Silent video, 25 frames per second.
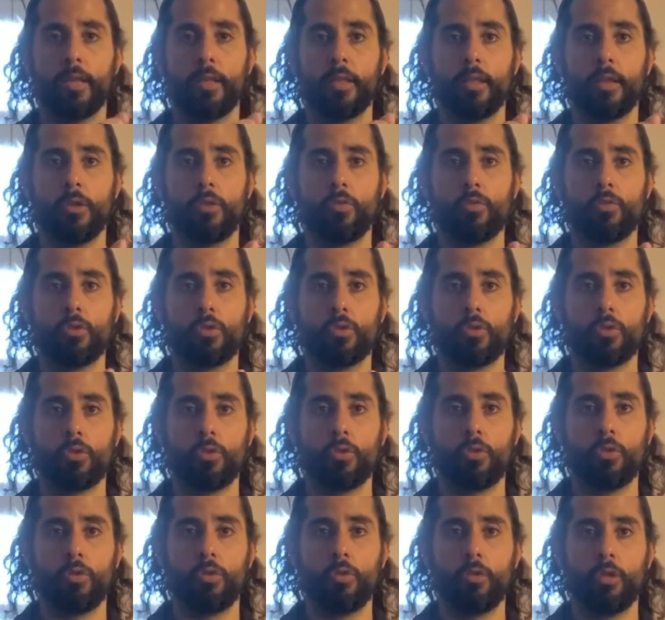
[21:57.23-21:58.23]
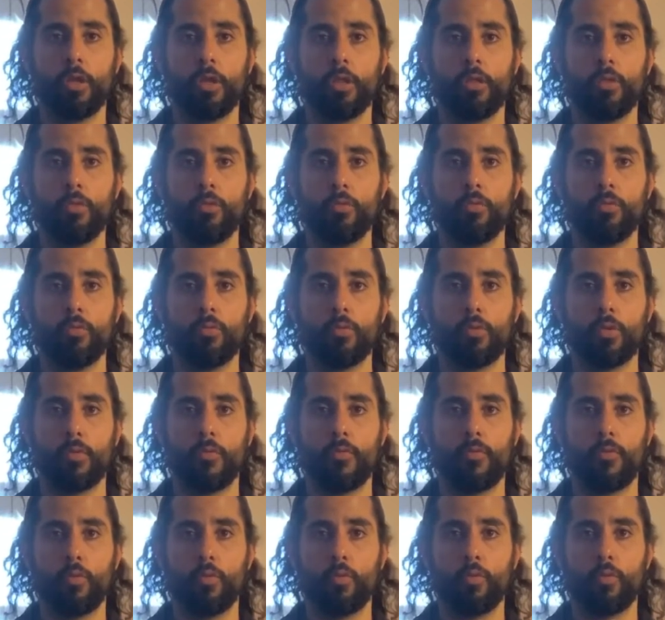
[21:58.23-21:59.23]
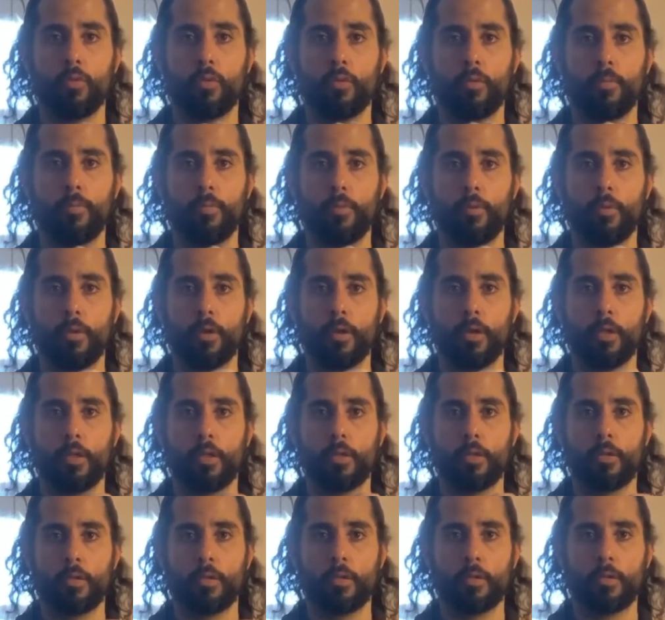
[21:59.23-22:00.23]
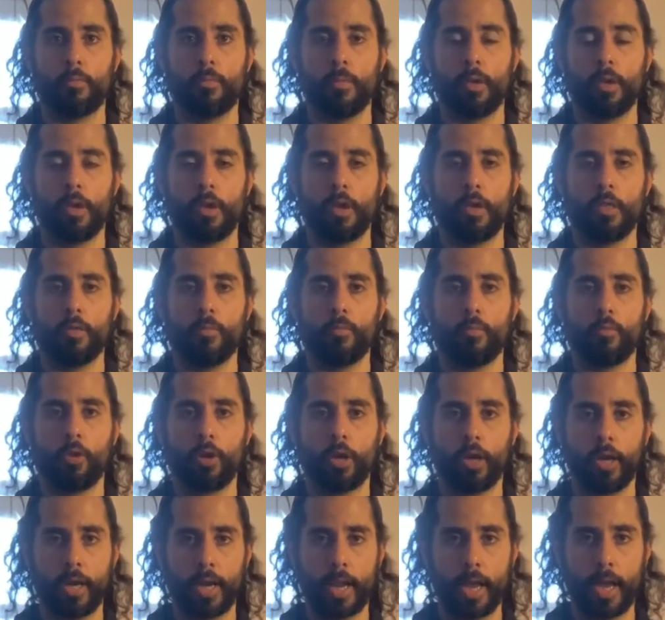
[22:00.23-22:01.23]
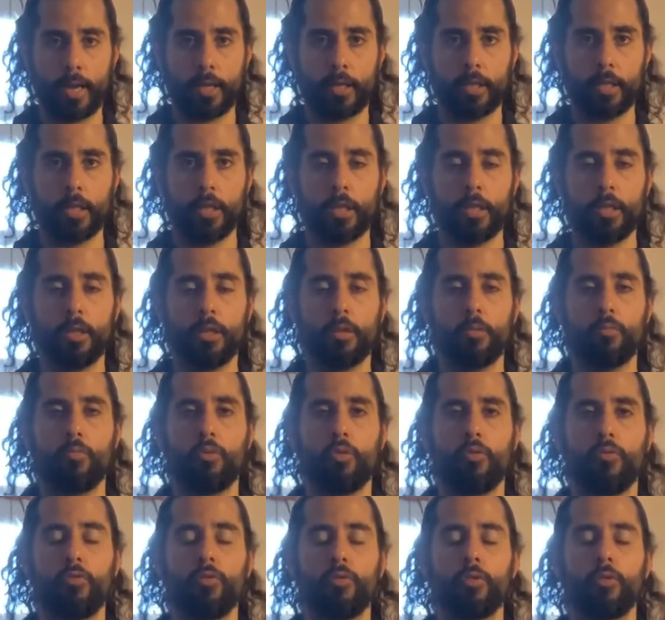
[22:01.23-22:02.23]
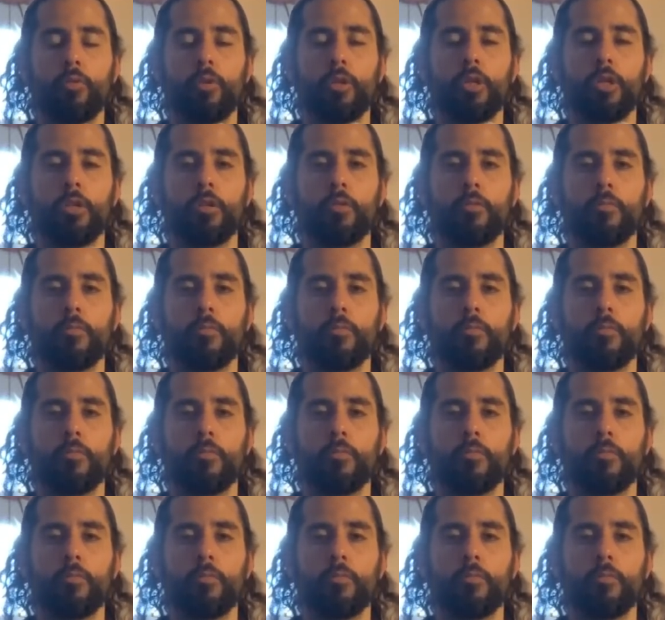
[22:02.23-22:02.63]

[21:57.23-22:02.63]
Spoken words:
And then you're just circling those 4 points, making them more connected, more fluid.